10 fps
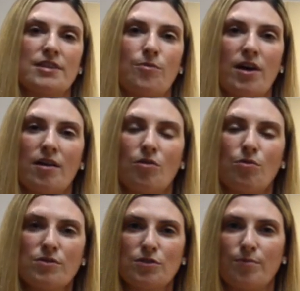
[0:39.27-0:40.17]
And what
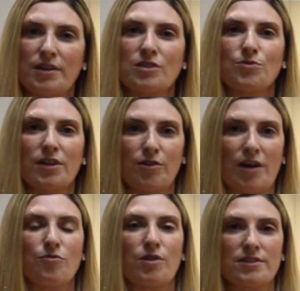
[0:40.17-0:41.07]
CoolSculpting is really
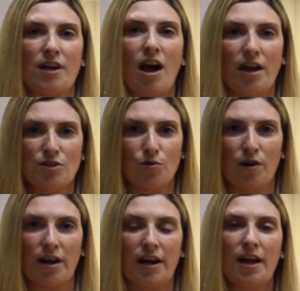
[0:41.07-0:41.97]
great for is
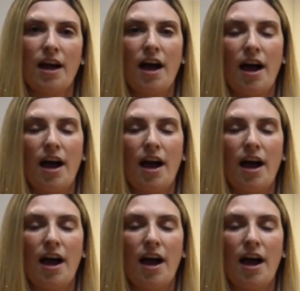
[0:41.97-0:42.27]
contouring.